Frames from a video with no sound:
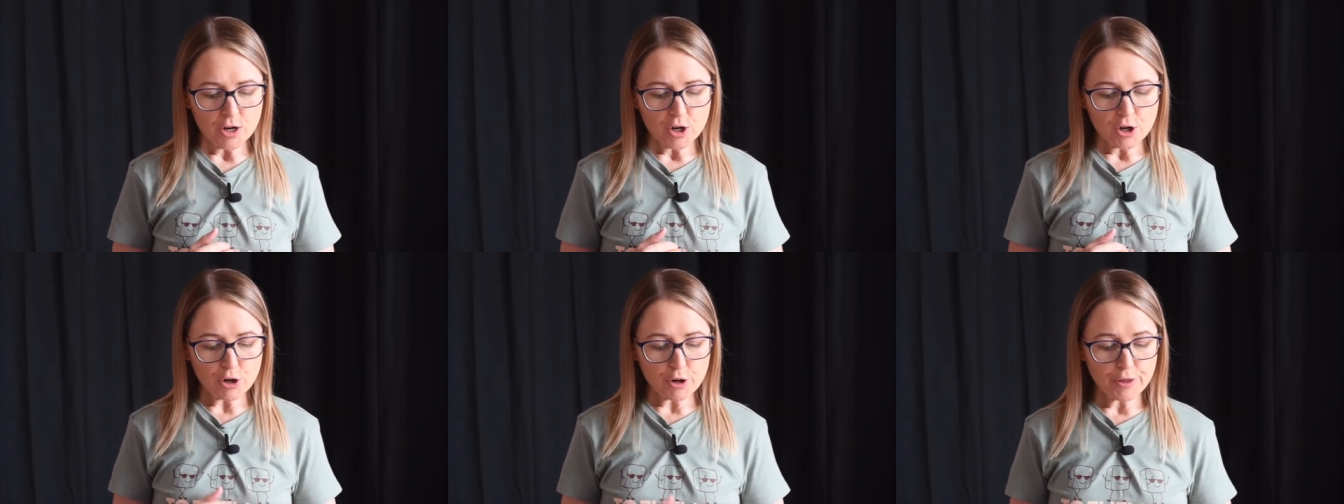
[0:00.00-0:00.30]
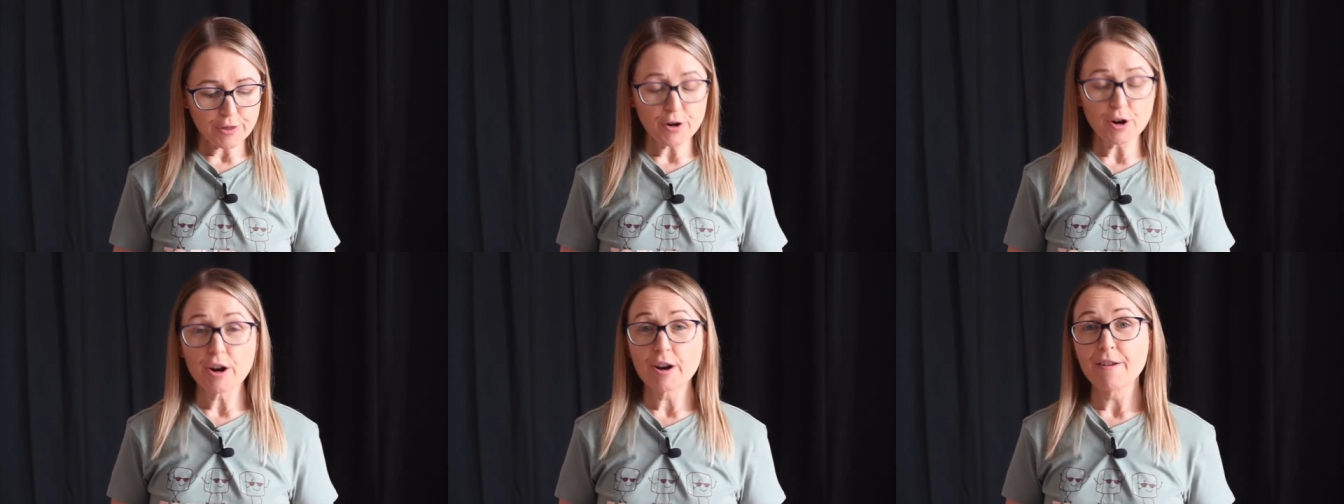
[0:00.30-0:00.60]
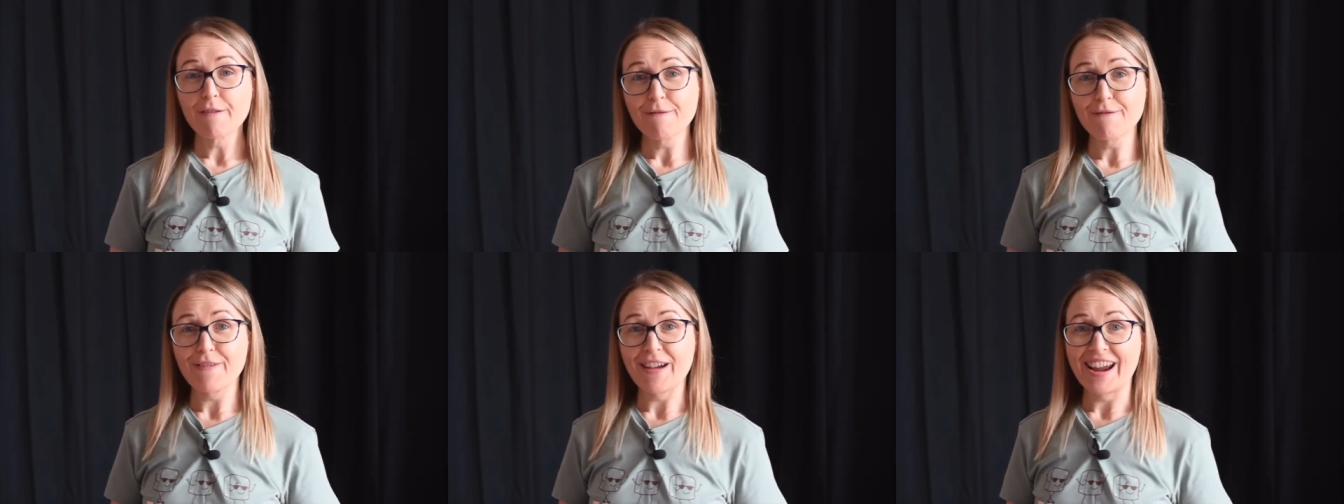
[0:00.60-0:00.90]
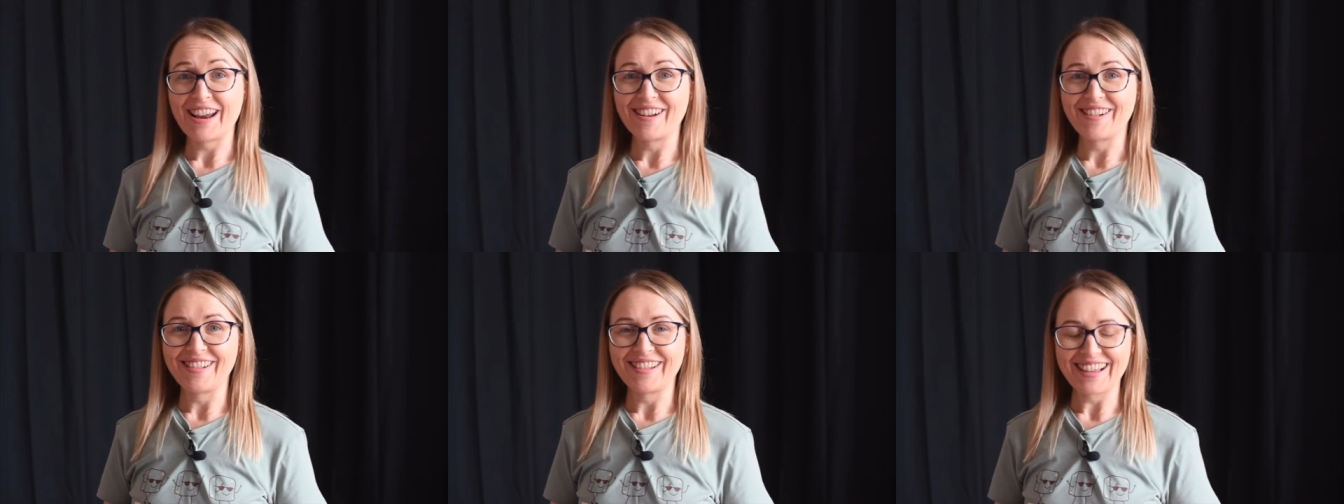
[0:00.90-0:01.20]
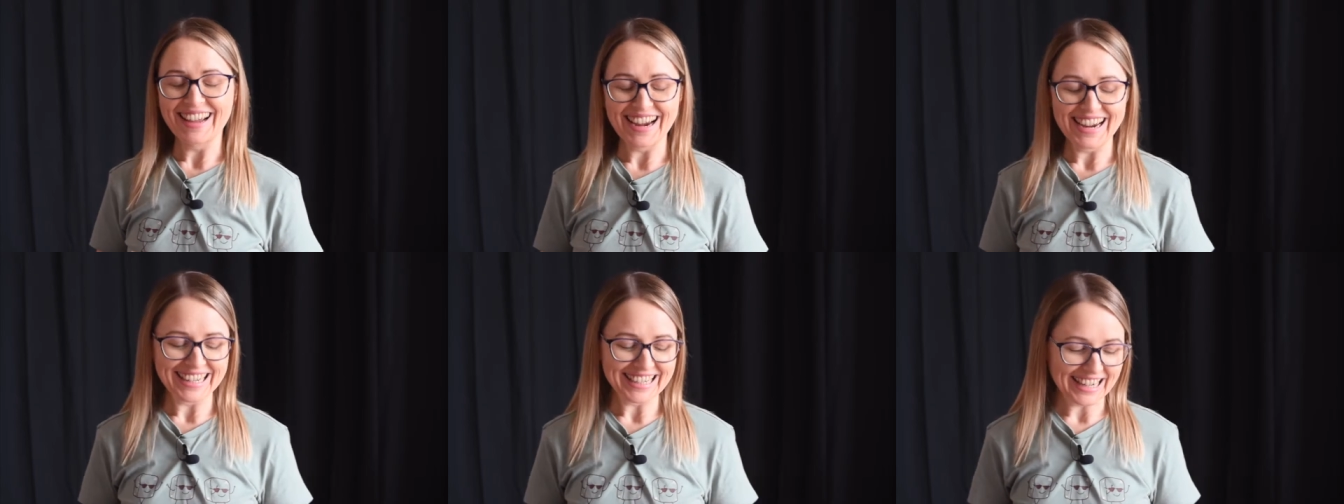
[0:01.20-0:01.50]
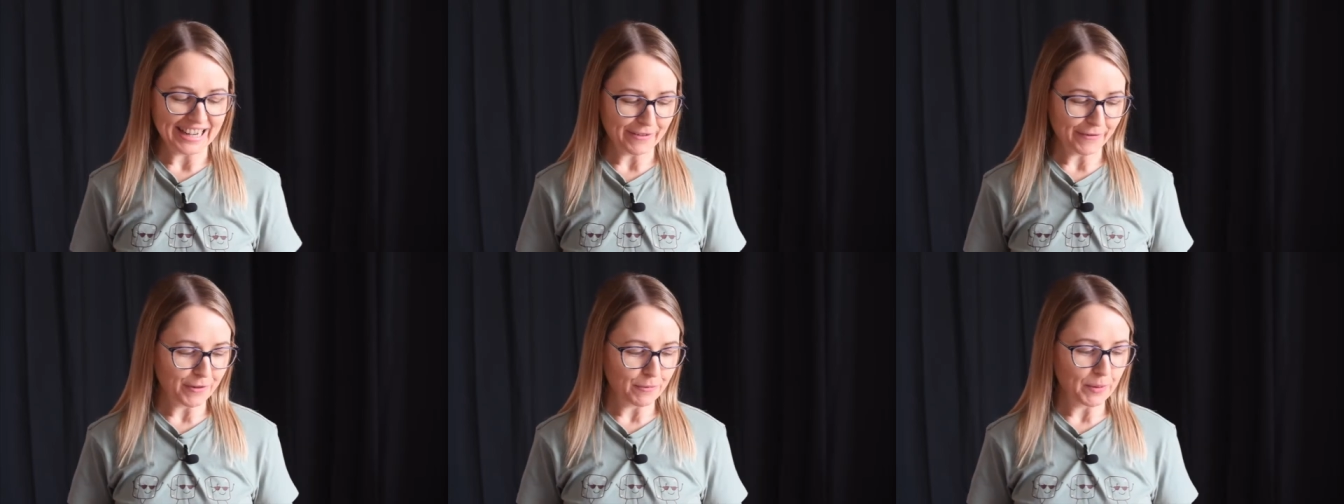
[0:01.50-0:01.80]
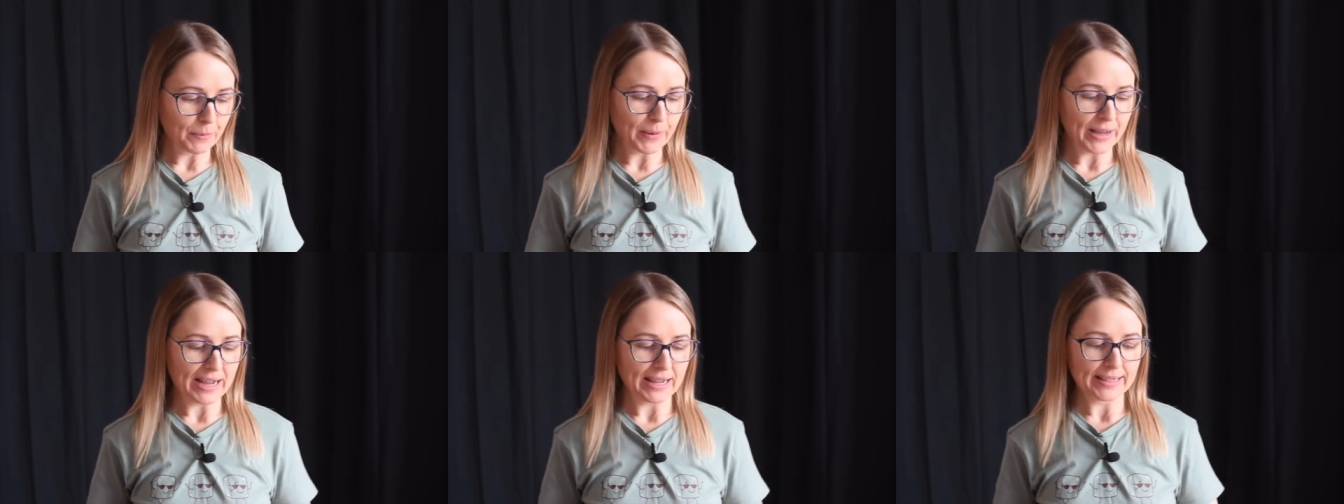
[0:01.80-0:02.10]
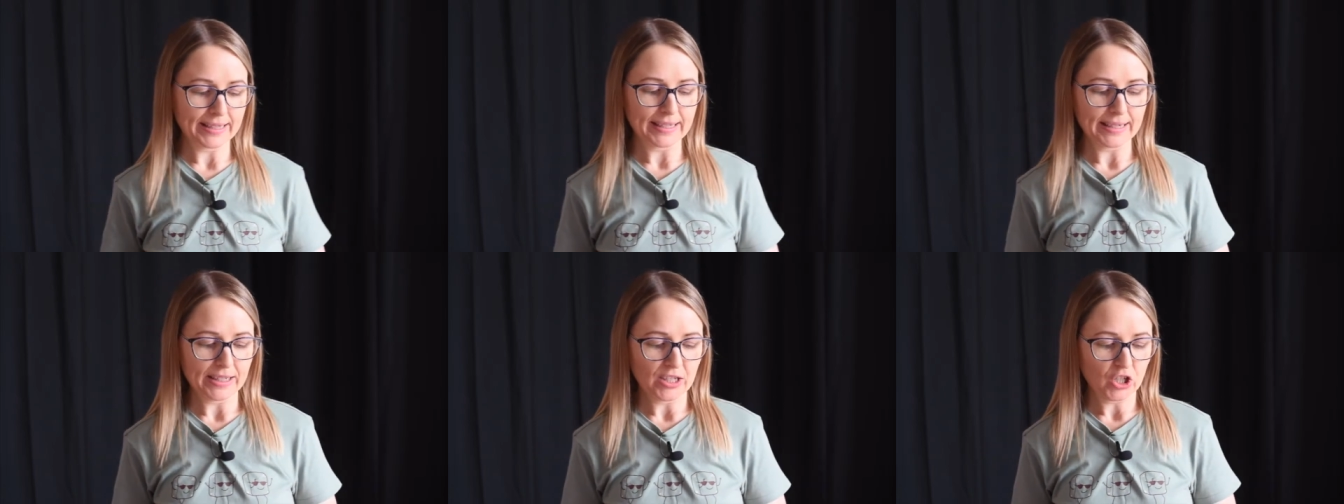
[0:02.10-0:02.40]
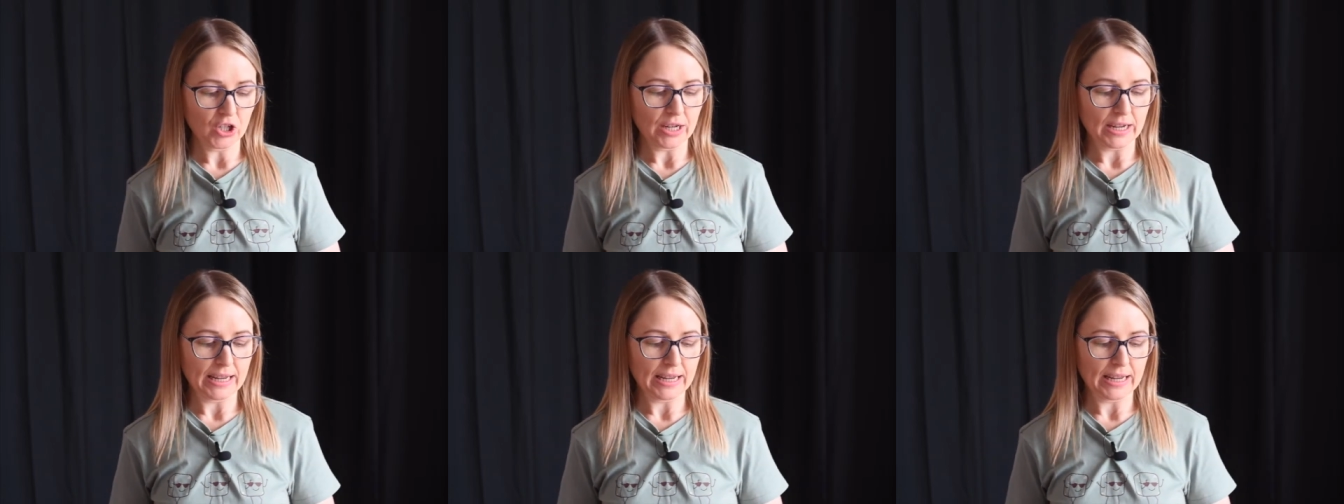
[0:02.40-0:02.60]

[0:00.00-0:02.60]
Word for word: Your third and final idea from the passage